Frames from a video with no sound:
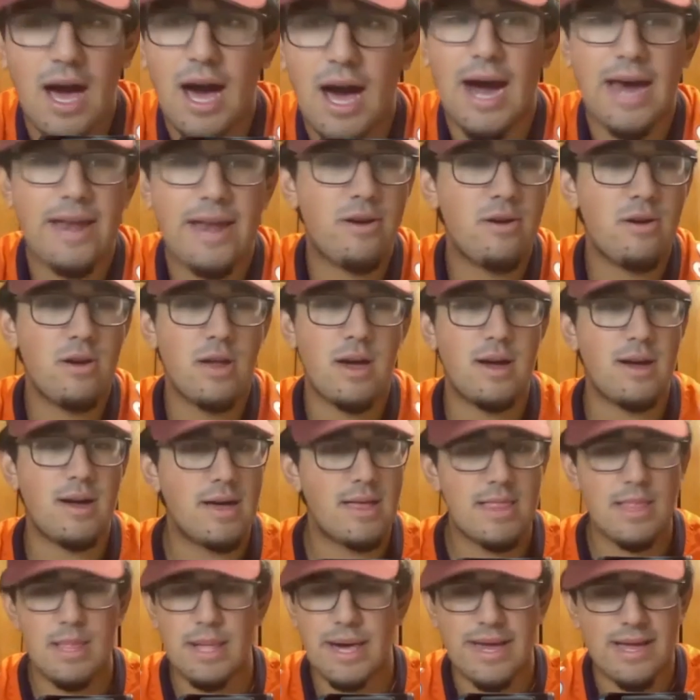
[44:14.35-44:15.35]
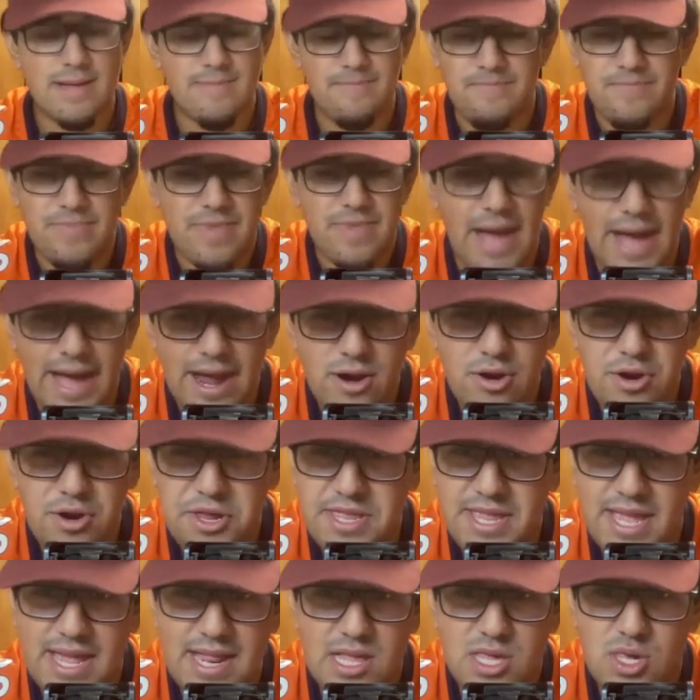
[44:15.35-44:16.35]
i don't like i
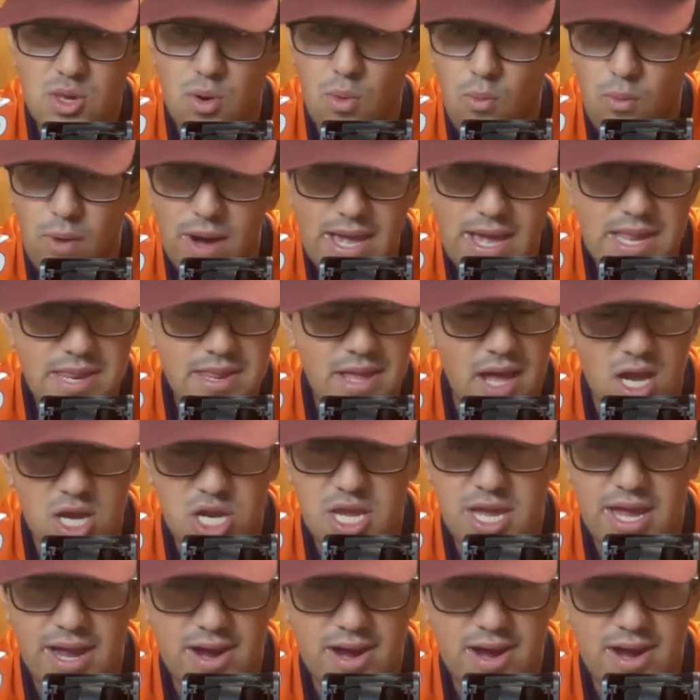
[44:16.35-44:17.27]
understand it's a win najee